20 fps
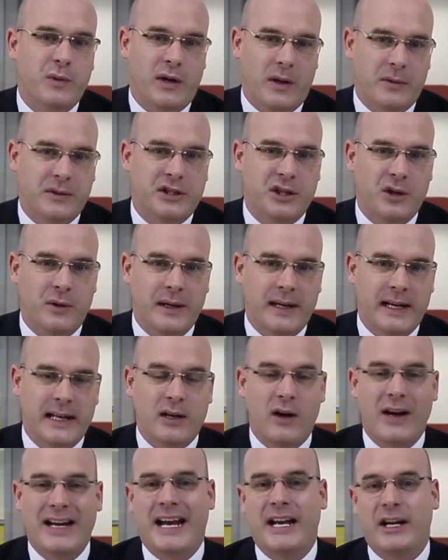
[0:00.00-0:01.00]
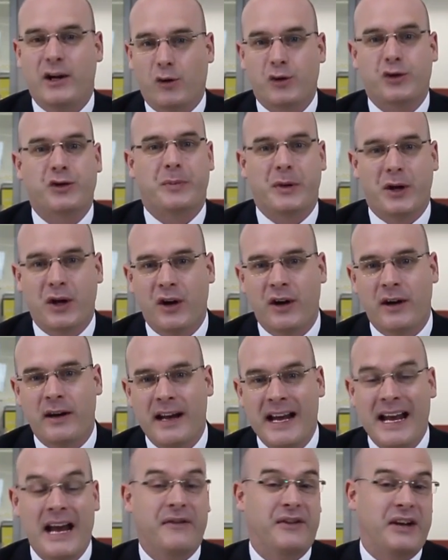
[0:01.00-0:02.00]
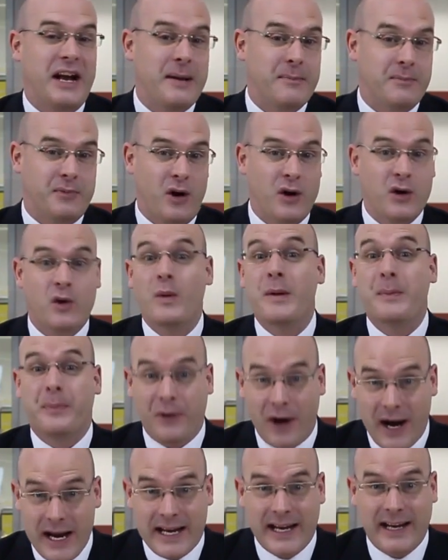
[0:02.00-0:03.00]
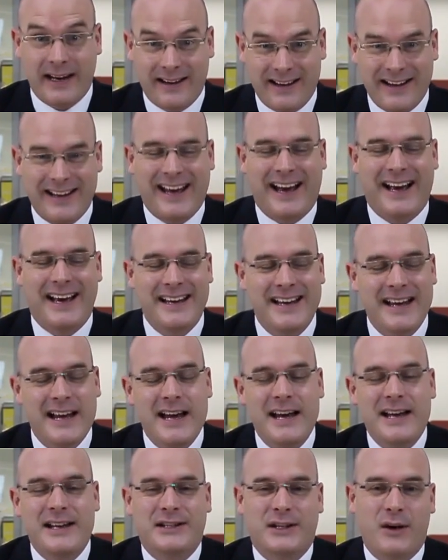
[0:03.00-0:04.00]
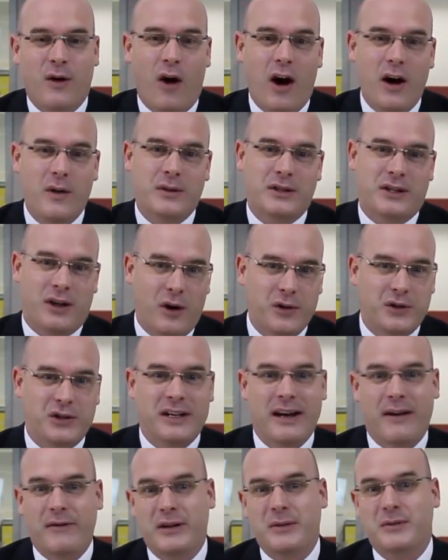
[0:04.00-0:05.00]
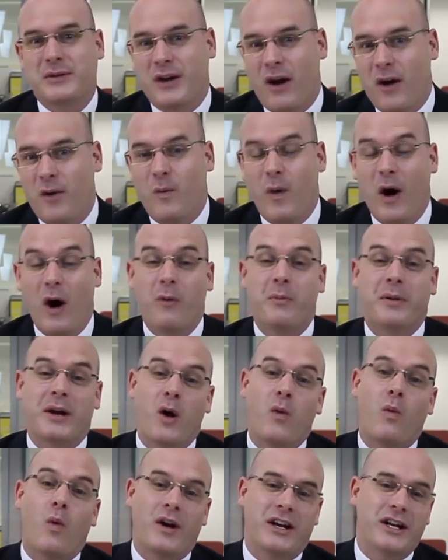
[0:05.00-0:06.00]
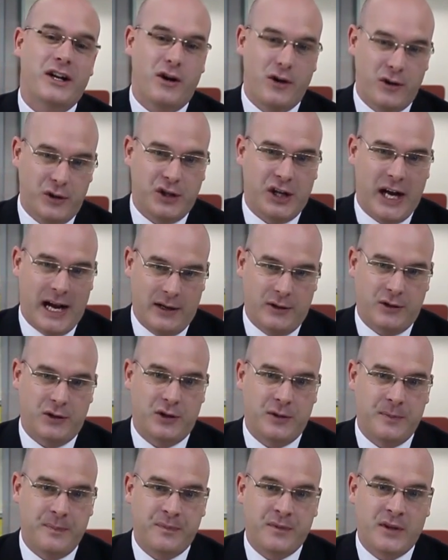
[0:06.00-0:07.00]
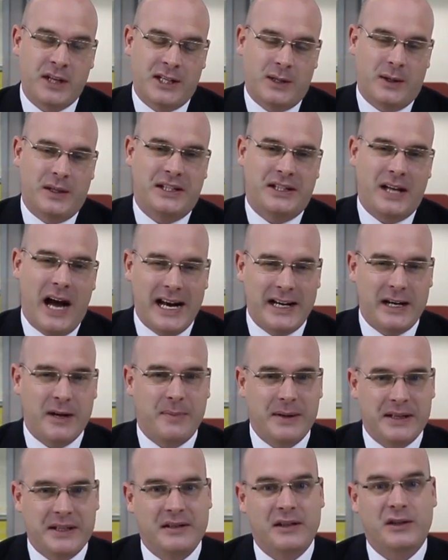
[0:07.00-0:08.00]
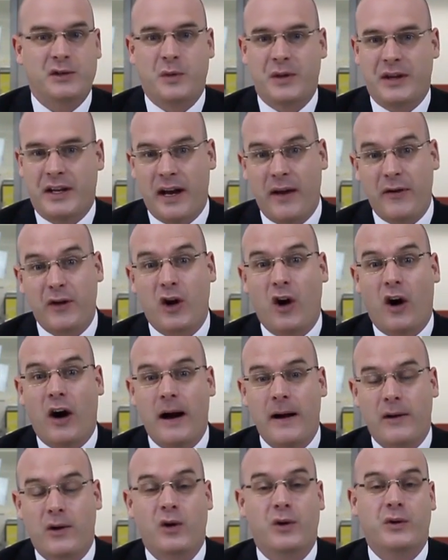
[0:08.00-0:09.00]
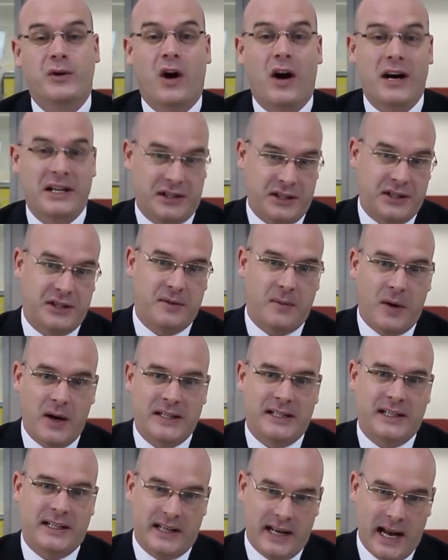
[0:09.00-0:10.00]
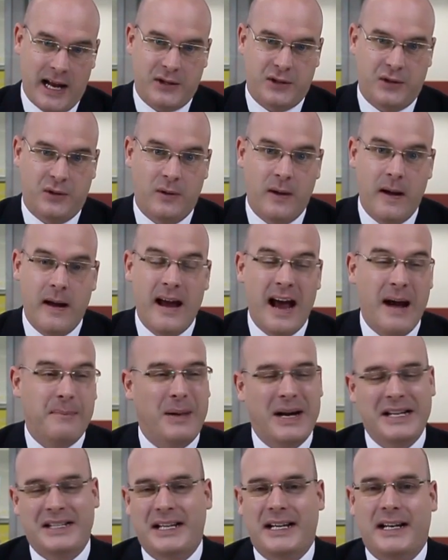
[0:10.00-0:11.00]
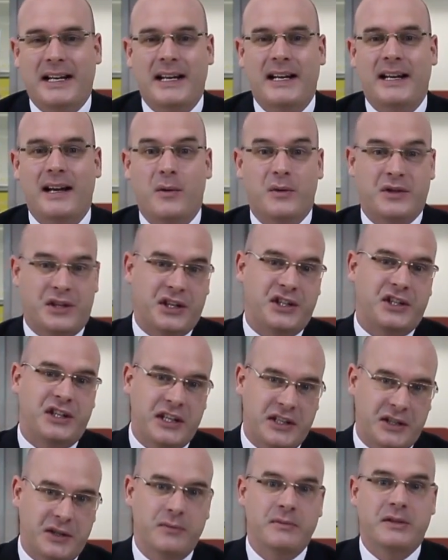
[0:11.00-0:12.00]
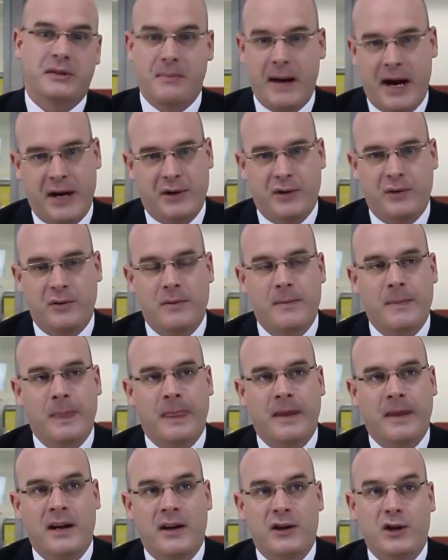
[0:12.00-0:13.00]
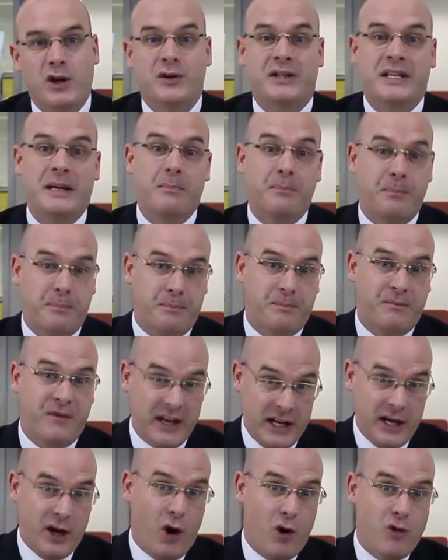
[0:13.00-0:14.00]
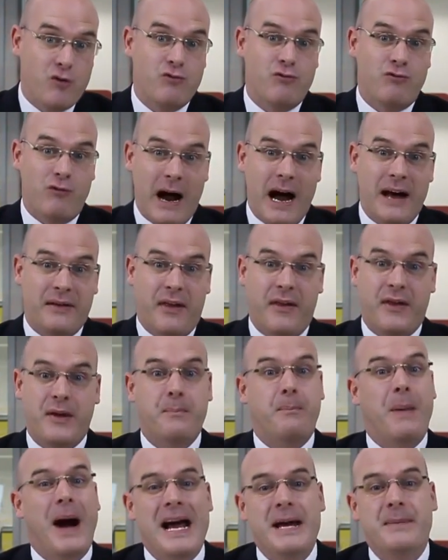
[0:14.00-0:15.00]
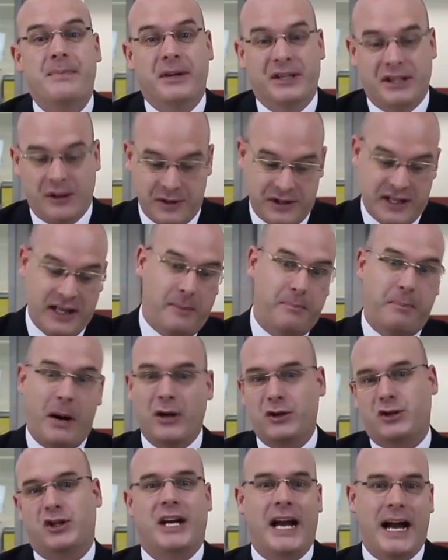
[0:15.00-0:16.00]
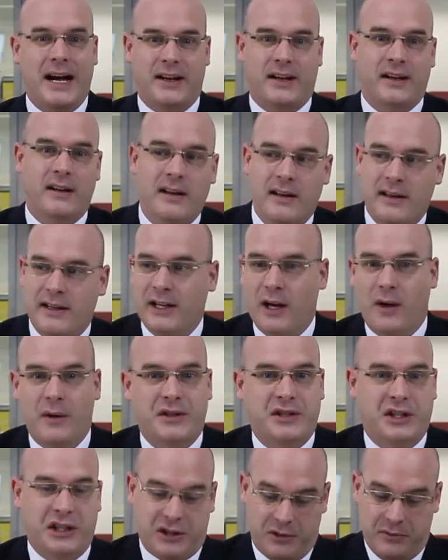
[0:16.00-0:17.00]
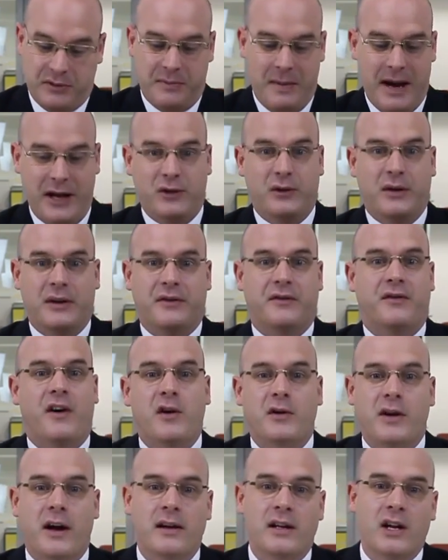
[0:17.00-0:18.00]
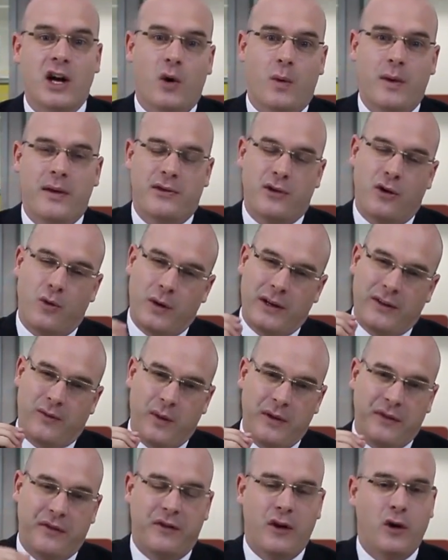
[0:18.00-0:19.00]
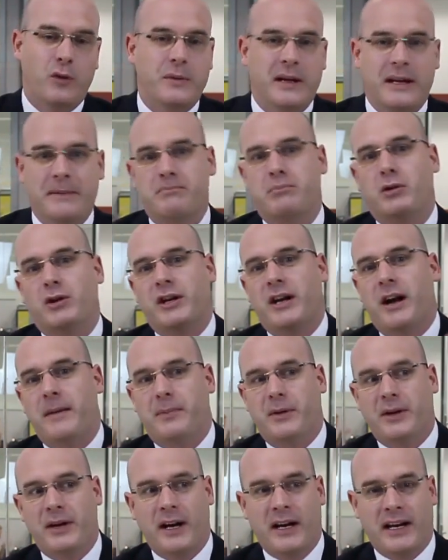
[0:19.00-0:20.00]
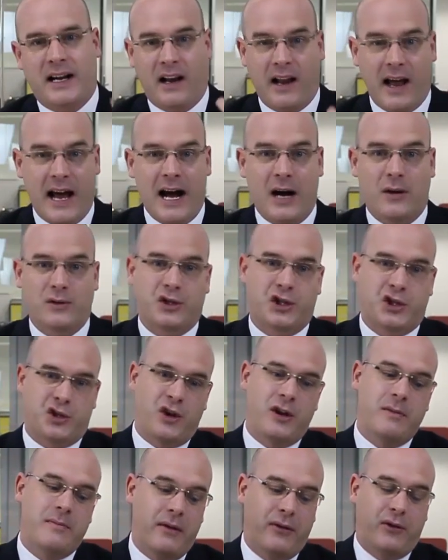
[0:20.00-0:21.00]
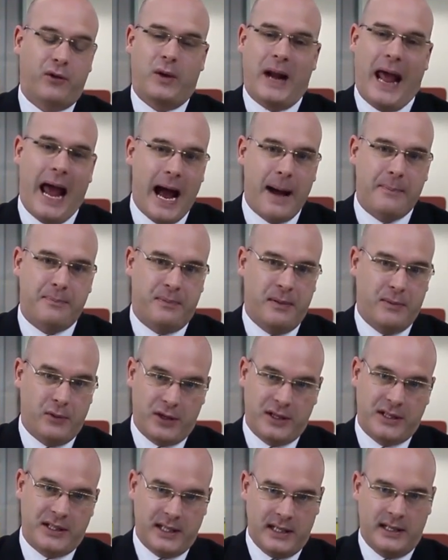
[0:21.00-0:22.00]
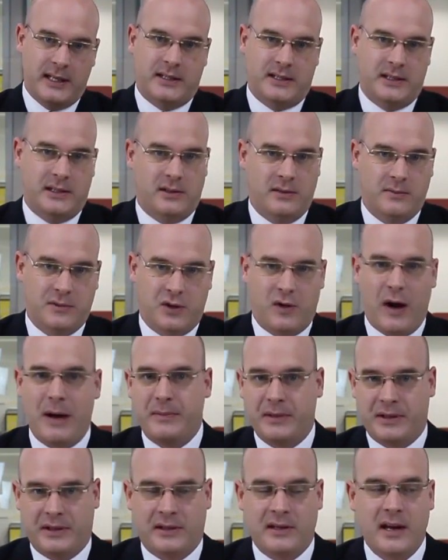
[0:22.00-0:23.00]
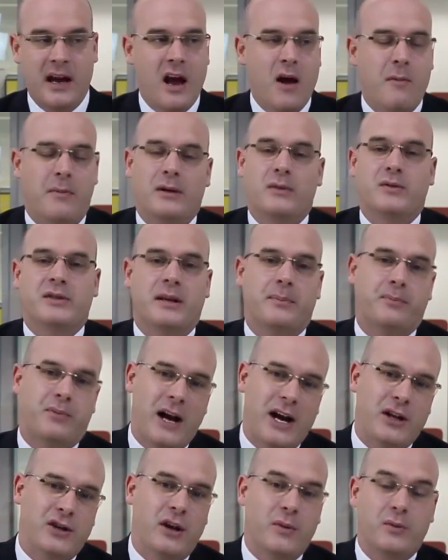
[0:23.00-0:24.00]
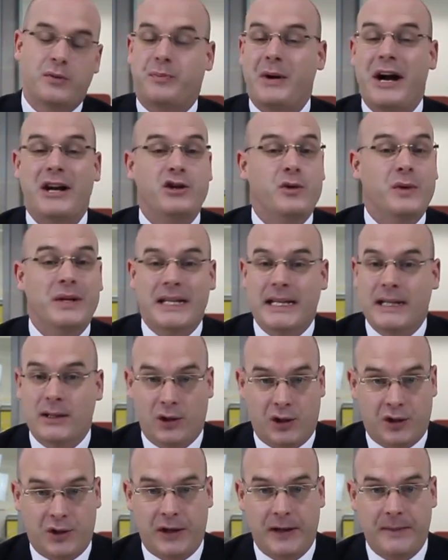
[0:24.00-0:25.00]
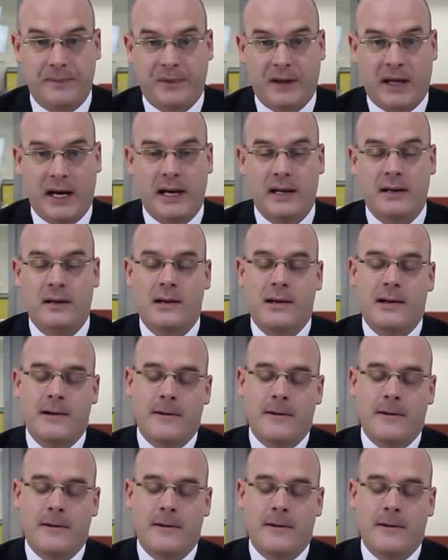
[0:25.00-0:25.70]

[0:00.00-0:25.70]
what I was doing. And like any entrepreneur, if it ain't broke, we break it, okay? So I was coaching, everything was going well, but I wanted a new challenge. So I started a business with another guy called iSystemize International. And basically, it was a systems manual using video rather than paper. So instead of punching out a systems manual in a folder, we thought, what if we filmed it, put it up on a cloud, streamed it through an app, people could see their systems. Great business. But it was brand new in the industry, okay?